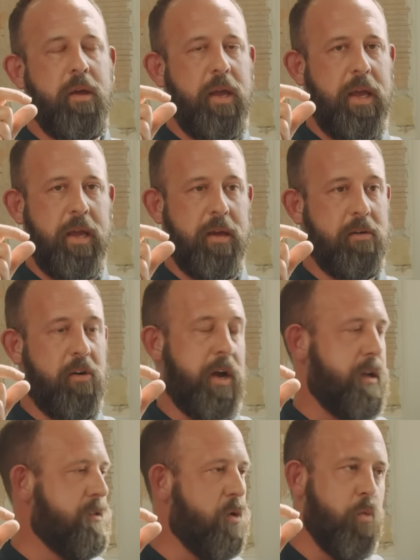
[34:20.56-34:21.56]
And
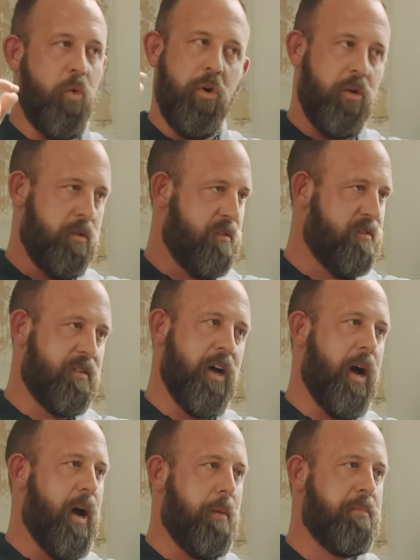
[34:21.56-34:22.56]
like the world
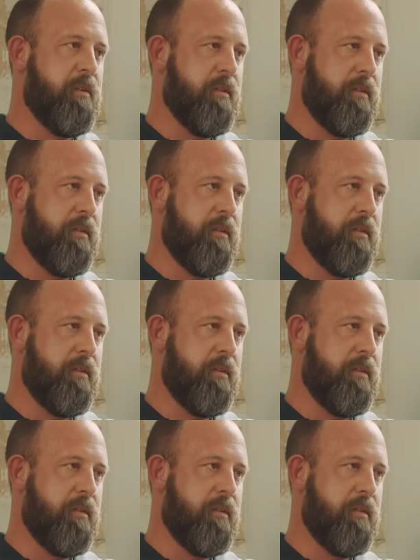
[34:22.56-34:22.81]
stopped.